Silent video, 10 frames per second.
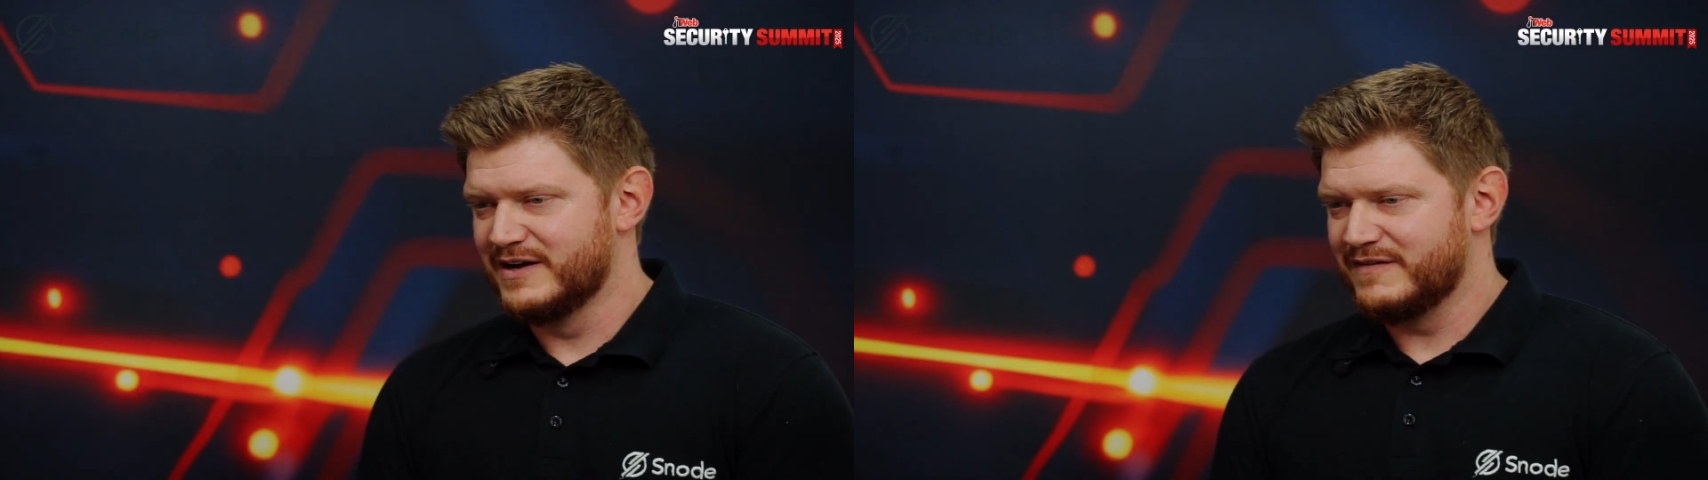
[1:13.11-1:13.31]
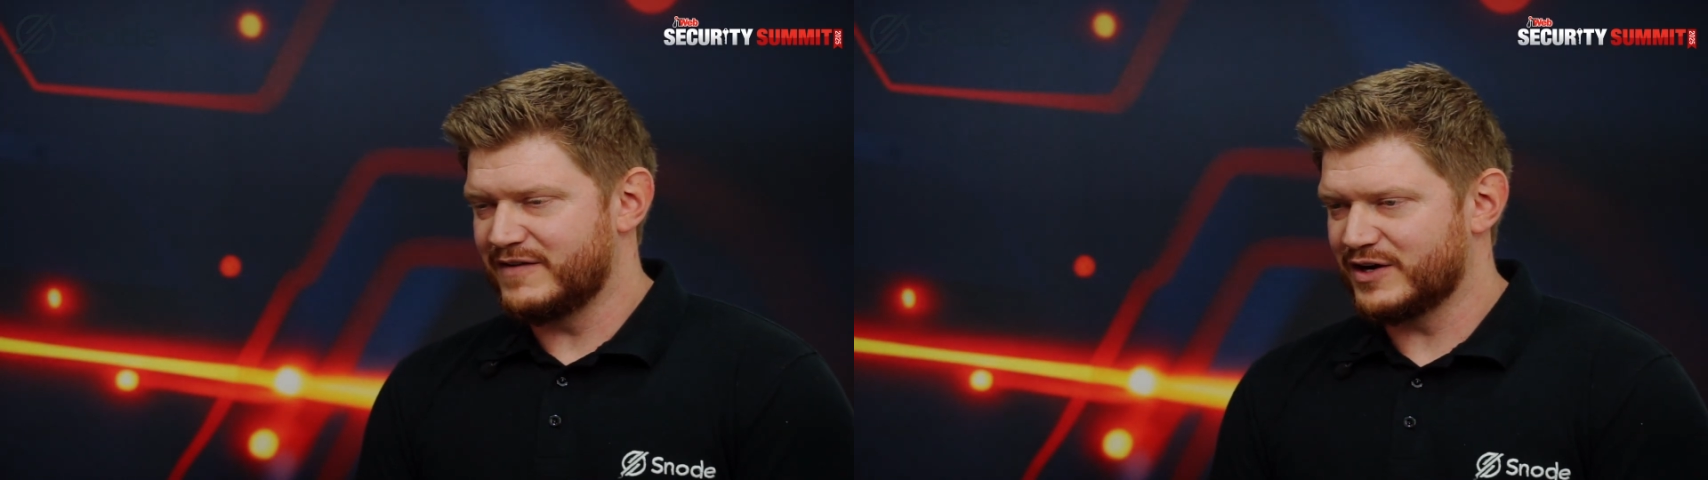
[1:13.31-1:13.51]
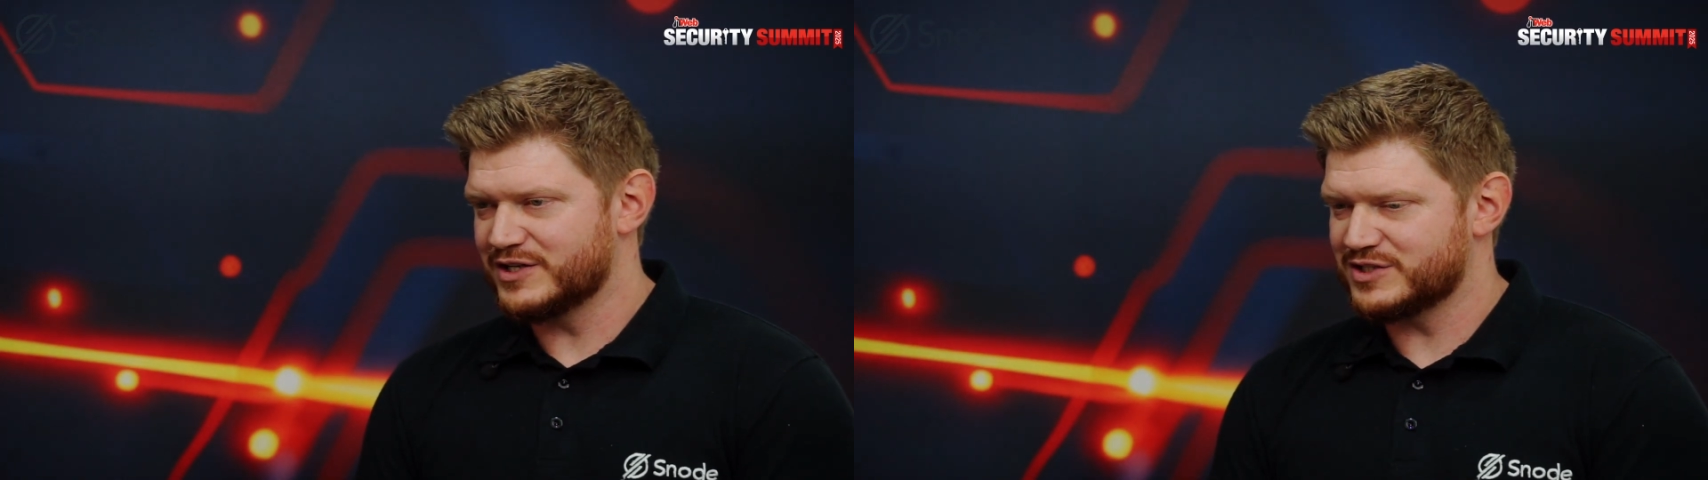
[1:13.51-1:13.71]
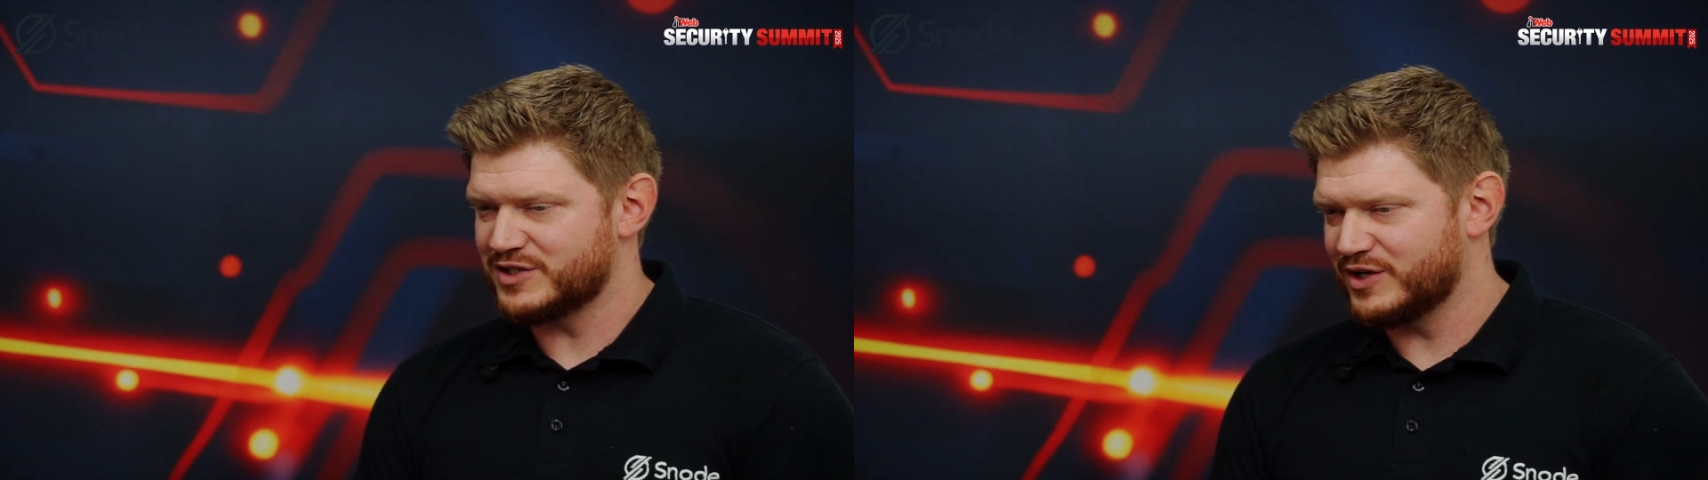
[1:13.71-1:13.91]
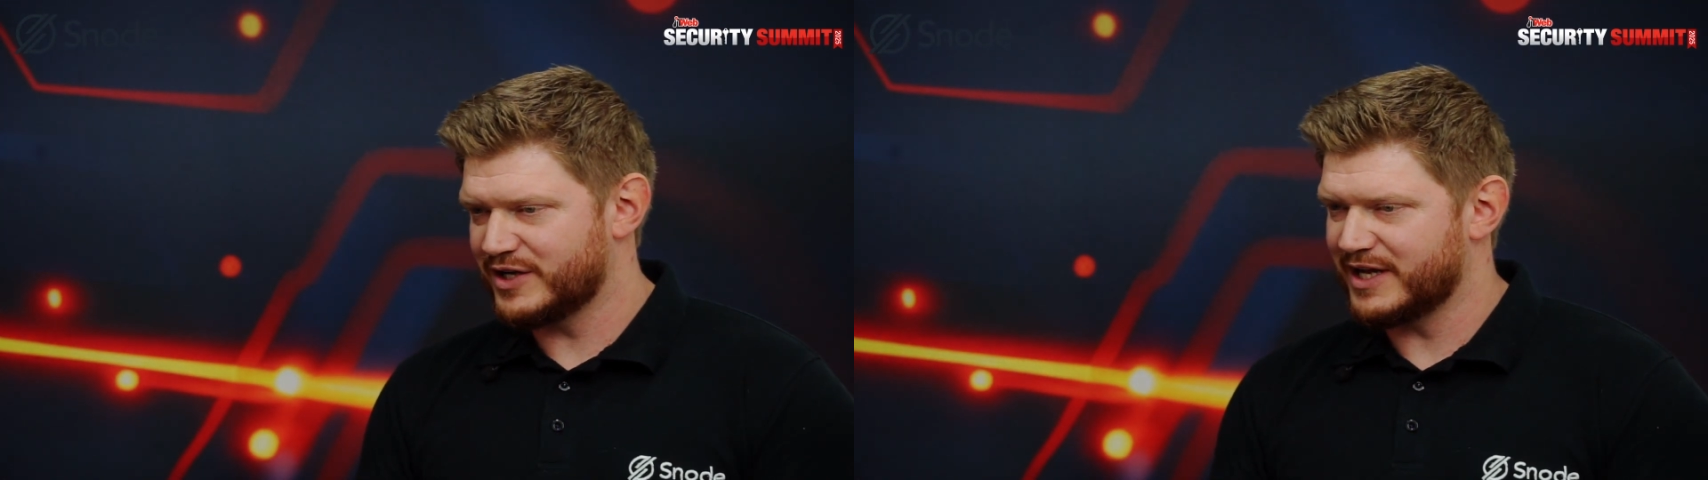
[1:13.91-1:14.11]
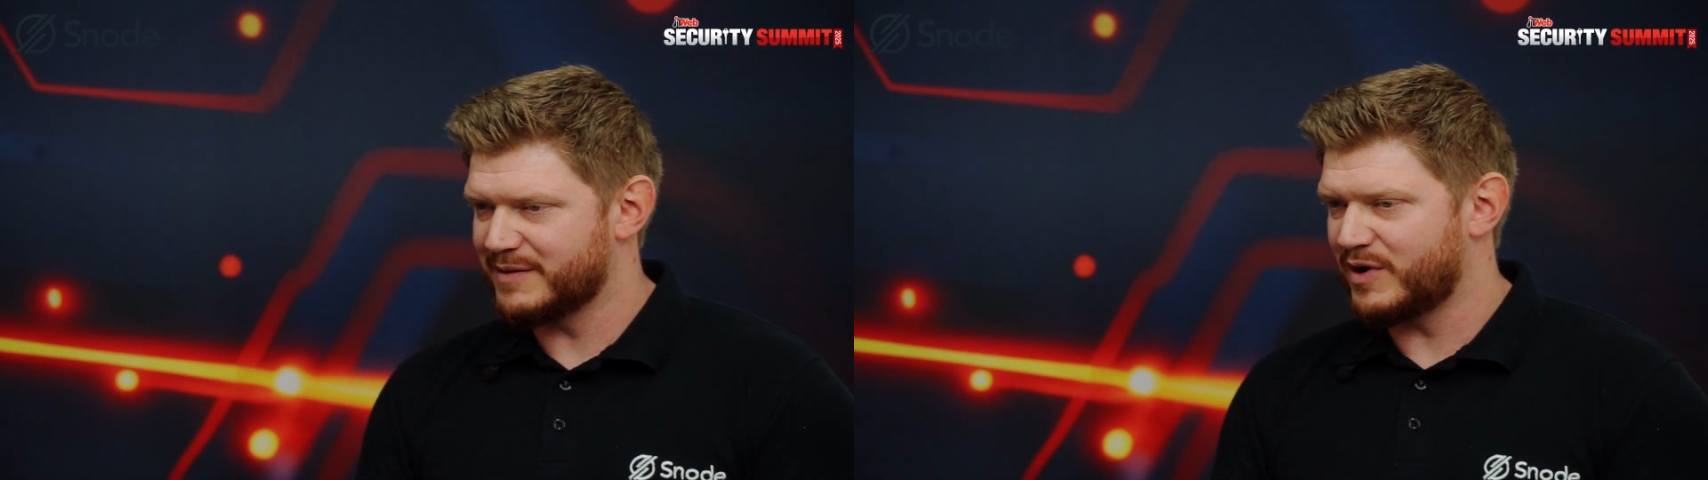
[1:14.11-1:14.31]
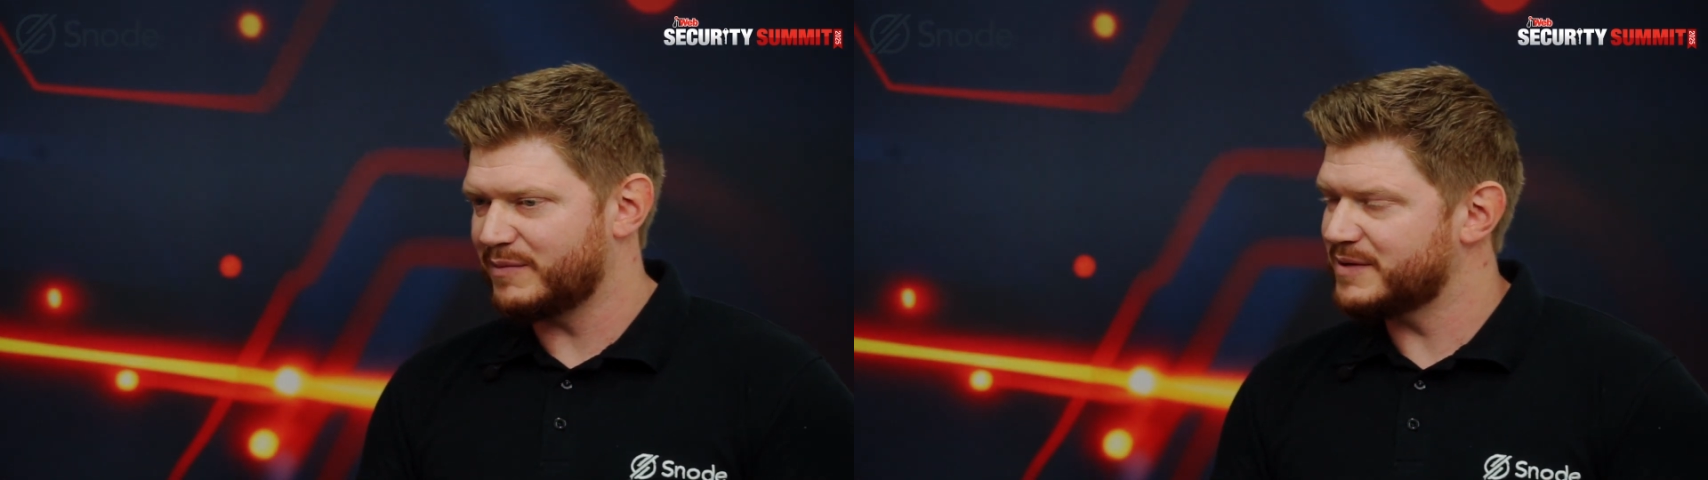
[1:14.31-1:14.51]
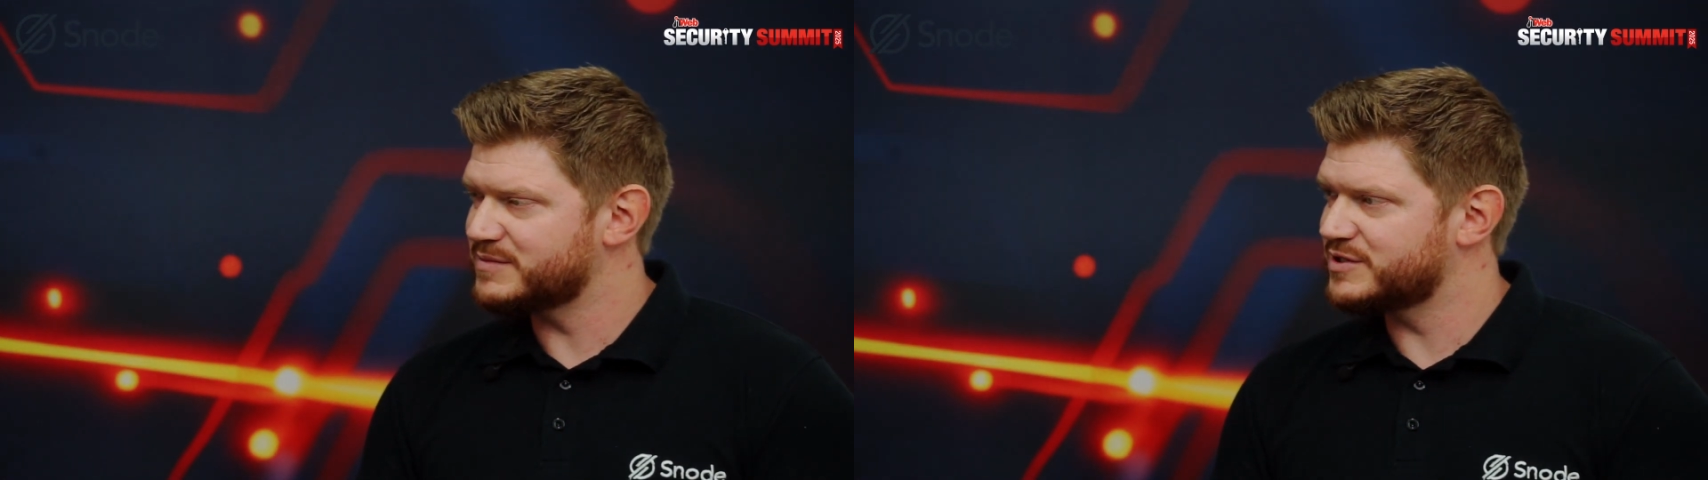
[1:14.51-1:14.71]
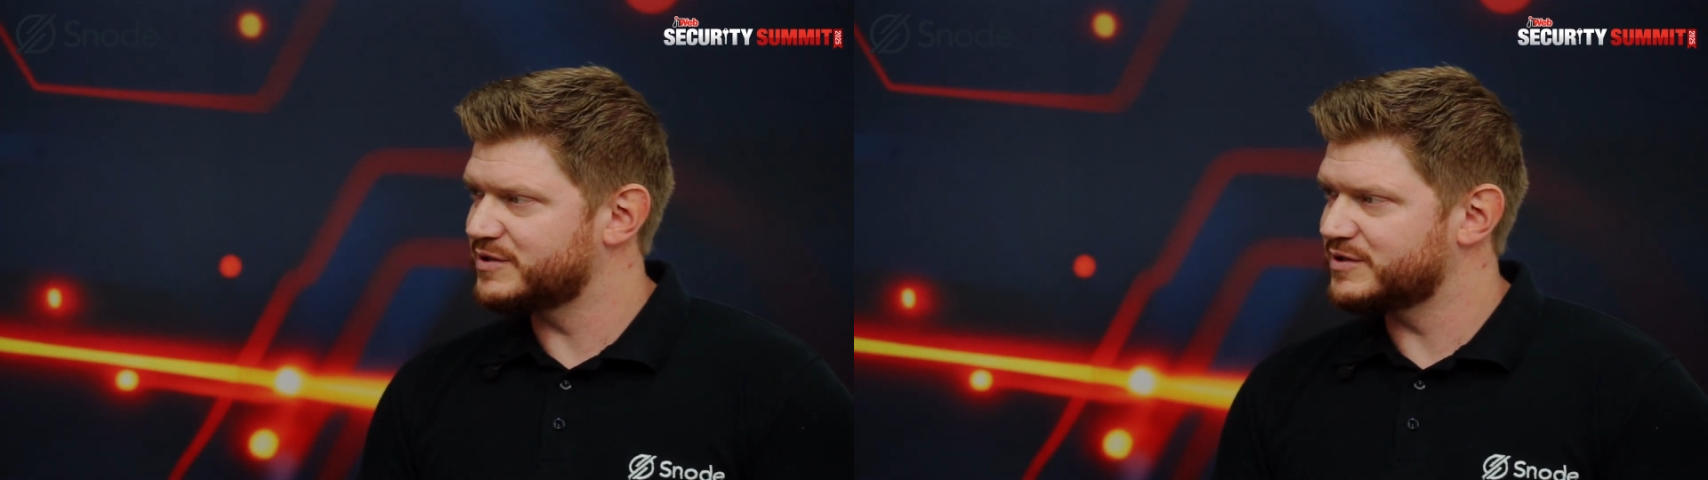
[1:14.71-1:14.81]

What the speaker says: focuses on looking at problems,